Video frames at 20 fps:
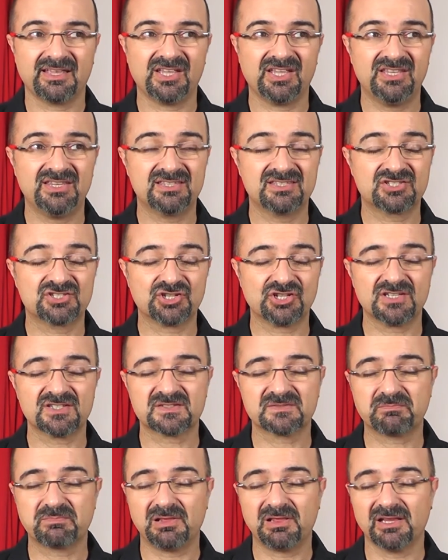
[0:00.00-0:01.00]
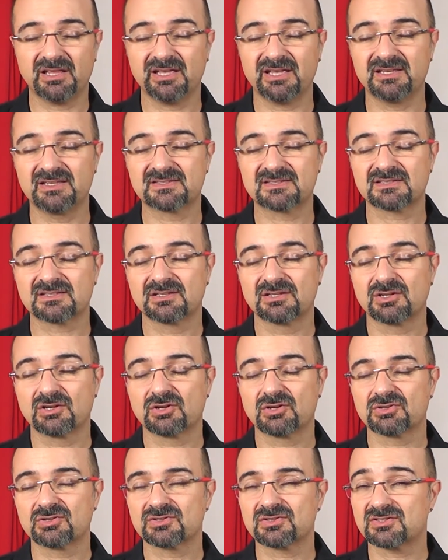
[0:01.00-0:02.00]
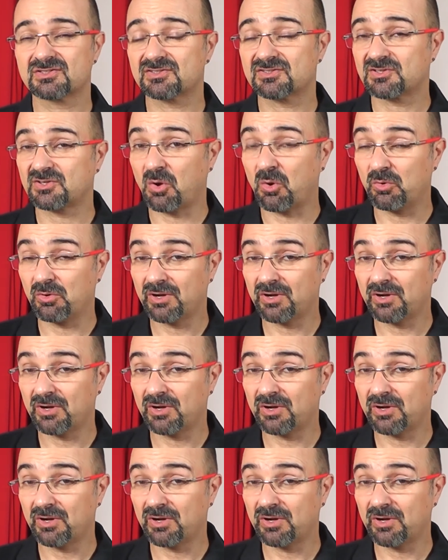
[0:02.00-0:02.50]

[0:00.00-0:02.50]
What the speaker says: it just plays so